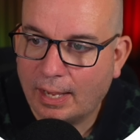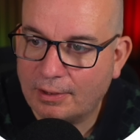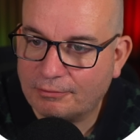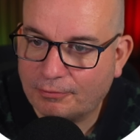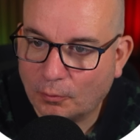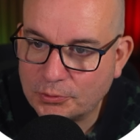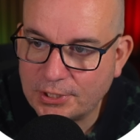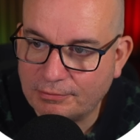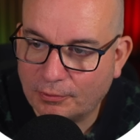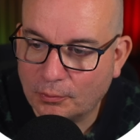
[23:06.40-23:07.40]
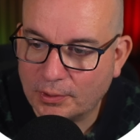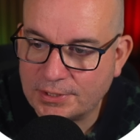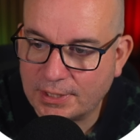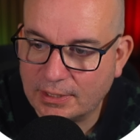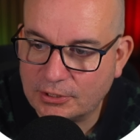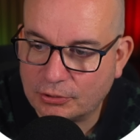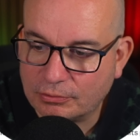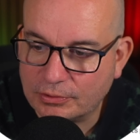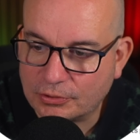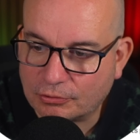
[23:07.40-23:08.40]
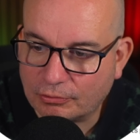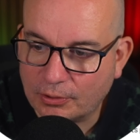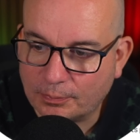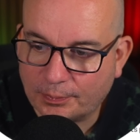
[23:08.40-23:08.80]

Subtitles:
44 is the Insurance Group